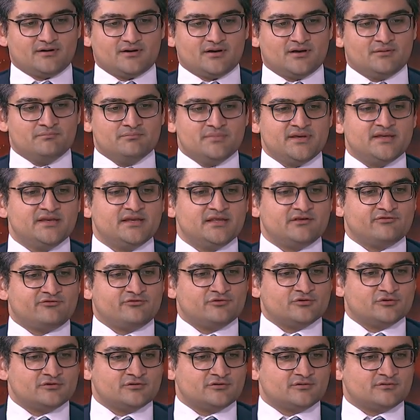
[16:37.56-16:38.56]
a
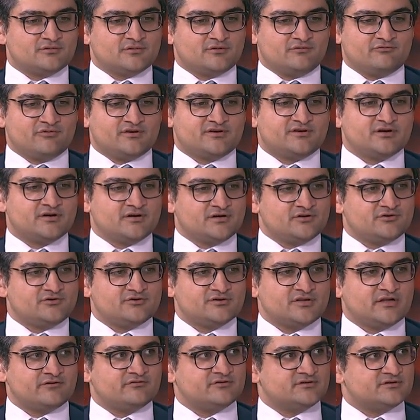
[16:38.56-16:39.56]
meaningful return to
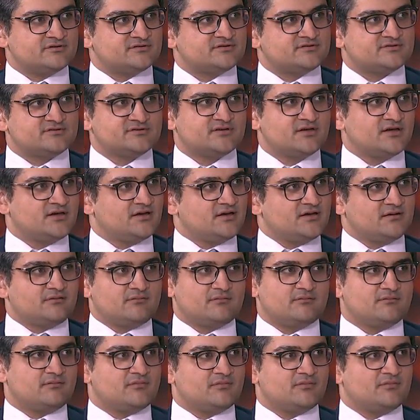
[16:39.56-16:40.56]
levels,
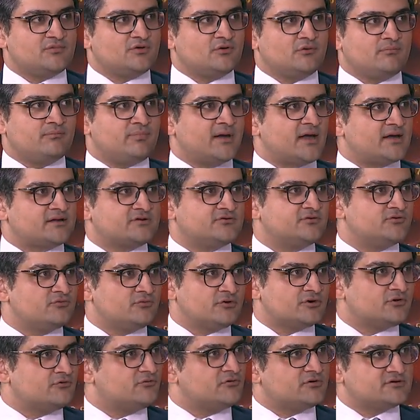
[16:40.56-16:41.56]
you know, back to
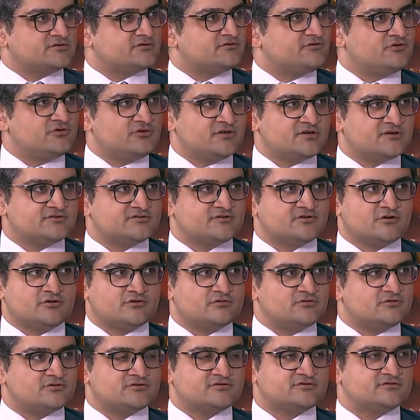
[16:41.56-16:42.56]
what it was a few years ago
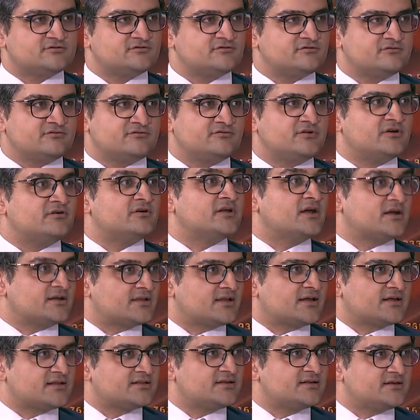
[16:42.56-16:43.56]
looks very
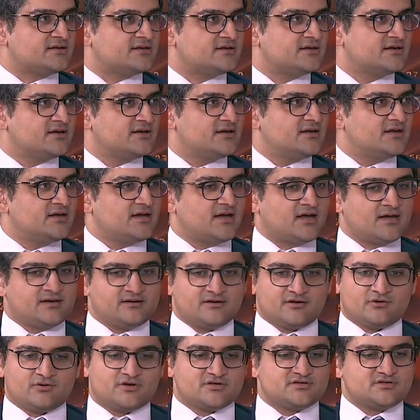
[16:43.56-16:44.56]
unlikely. And
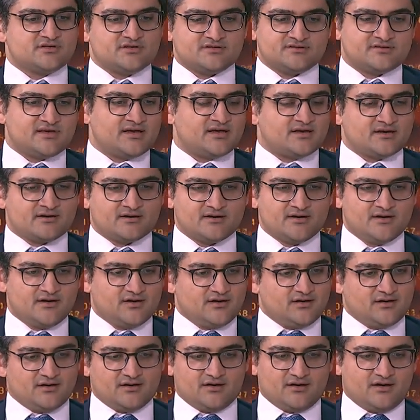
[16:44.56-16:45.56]
the question is,
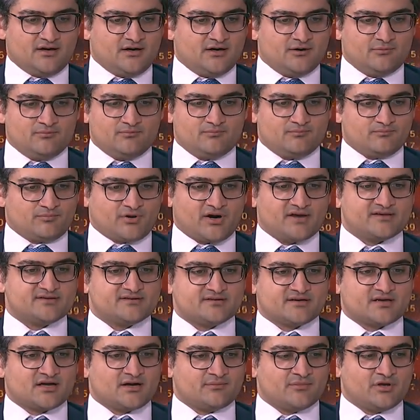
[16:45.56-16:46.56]
prices
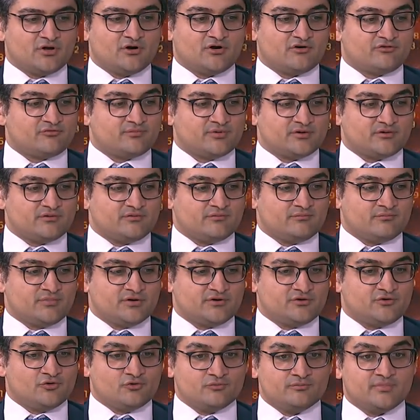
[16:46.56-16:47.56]
are coming off,
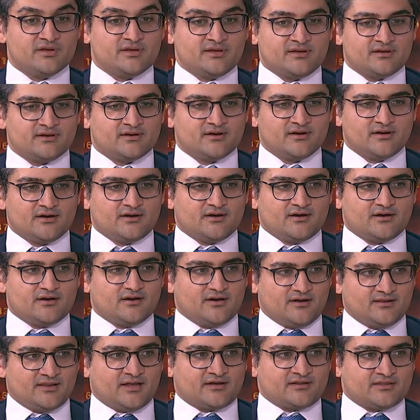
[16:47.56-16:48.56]
but don't be,
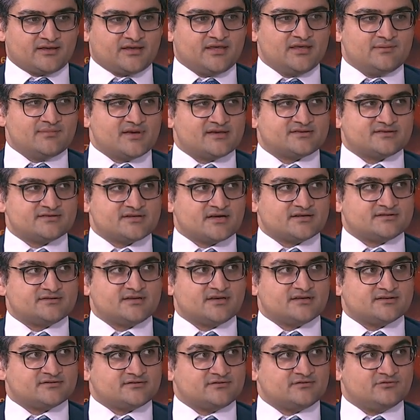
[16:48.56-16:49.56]
like, the key message I'd
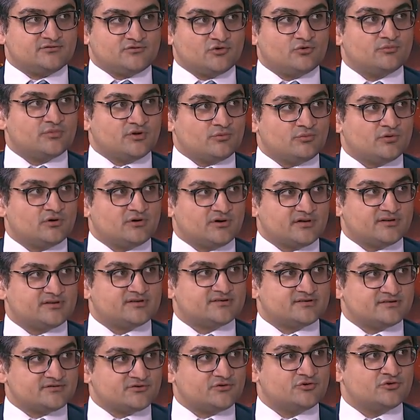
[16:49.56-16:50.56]
say is don't be worried.
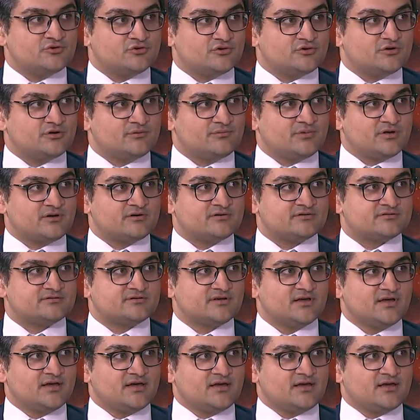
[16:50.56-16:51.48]
This is good because,